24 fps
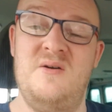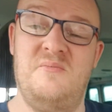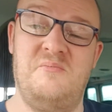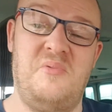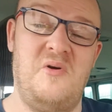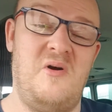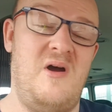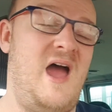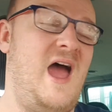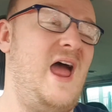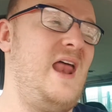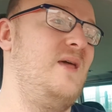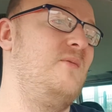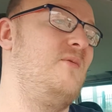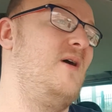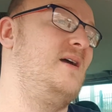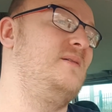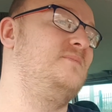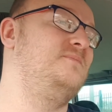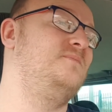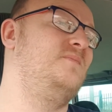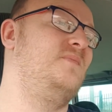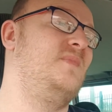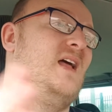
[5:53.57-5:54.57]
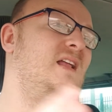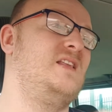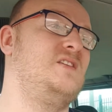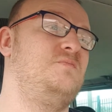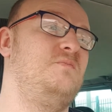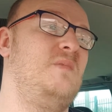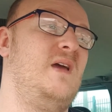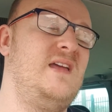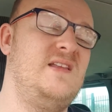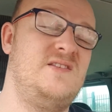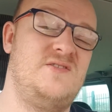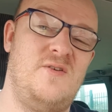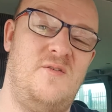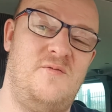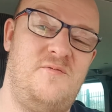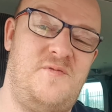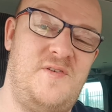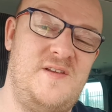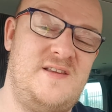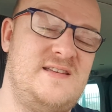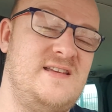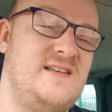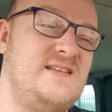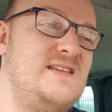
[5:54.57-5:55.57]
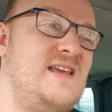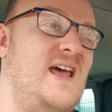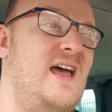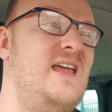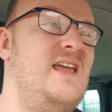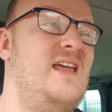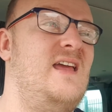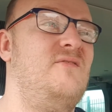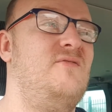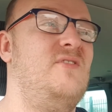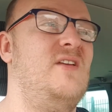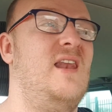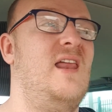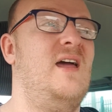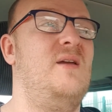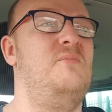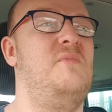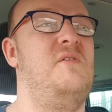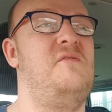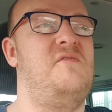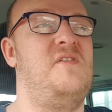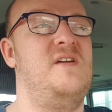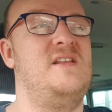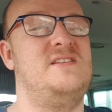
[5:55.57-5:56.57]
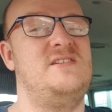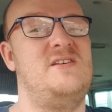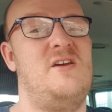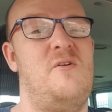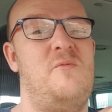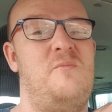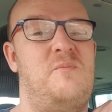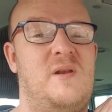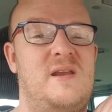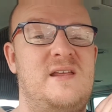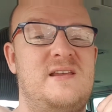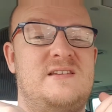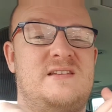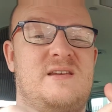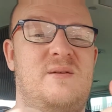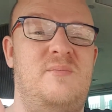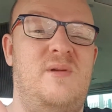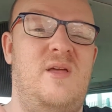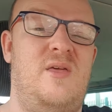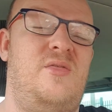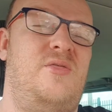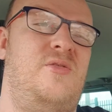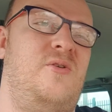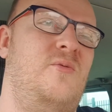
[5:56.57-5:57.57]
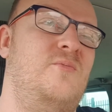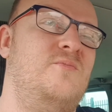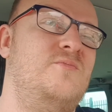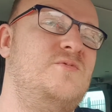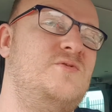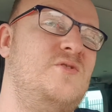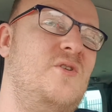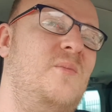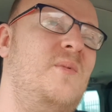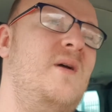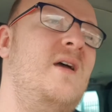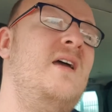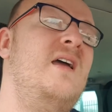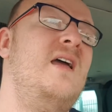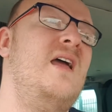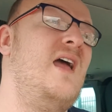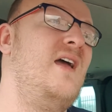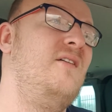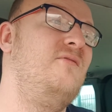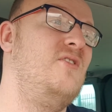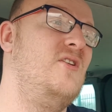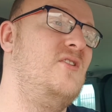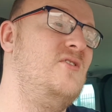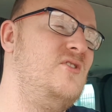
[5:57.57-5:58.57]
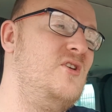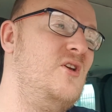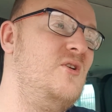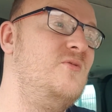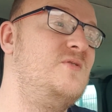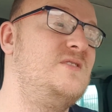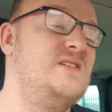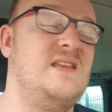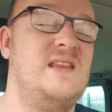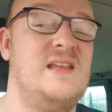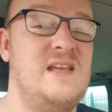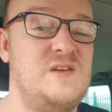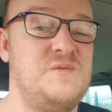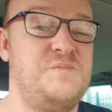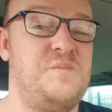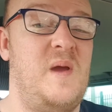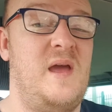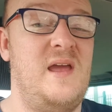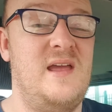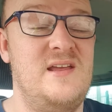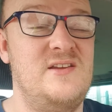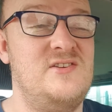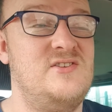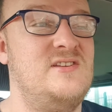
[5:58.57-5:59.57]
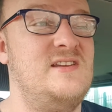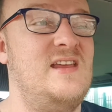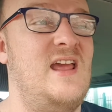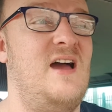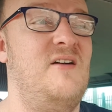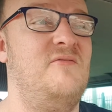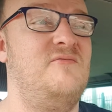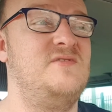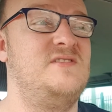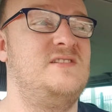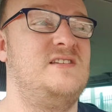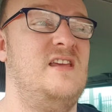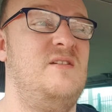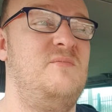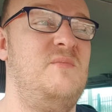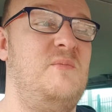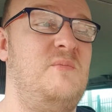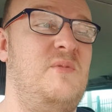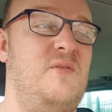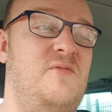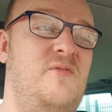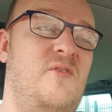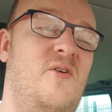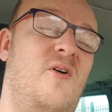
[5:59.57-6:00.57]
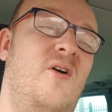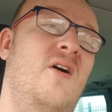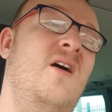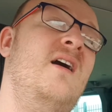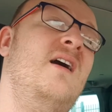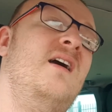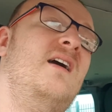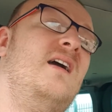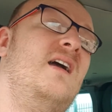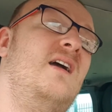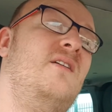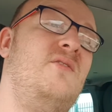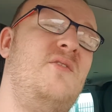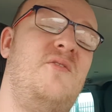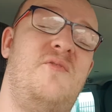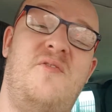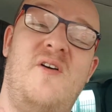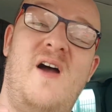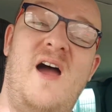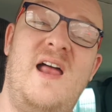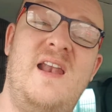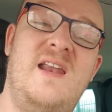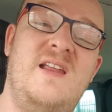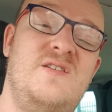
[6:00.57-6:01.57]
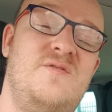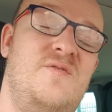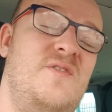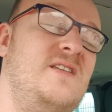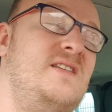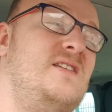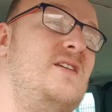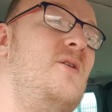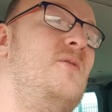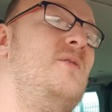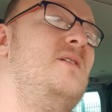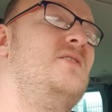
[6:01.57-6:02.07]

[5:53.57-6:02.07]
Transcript: But anyway, that's me done for today. If you like my video, please give me a thumbs up. If you're new to this page and you haven't seen me before, if you find this video